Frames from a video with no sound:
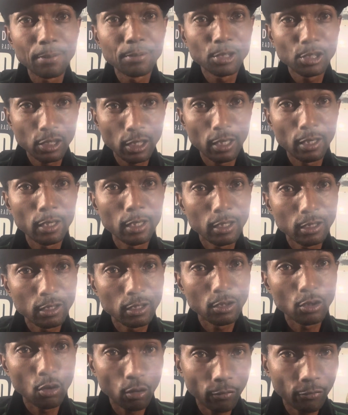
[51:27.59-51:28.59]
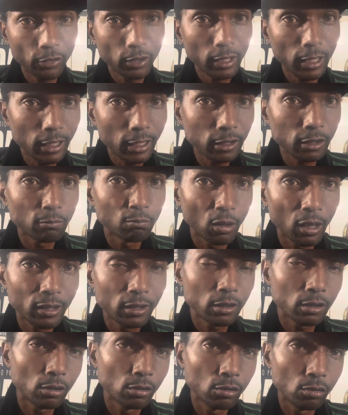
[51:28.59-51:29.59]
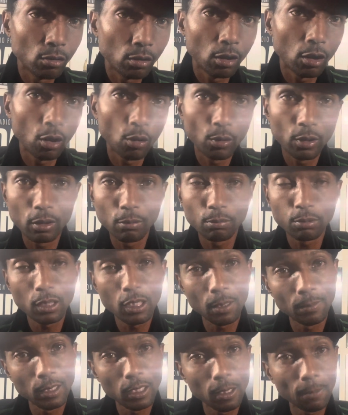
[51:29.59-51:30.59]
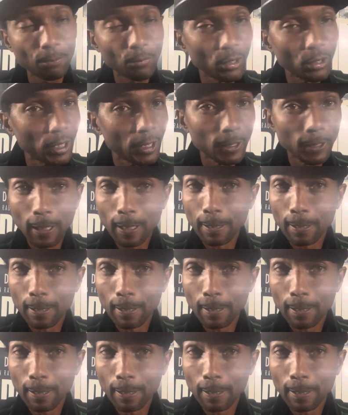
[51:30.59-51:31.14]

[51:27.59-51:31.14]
share, hit the notification button so you'll know when I'm coming up here.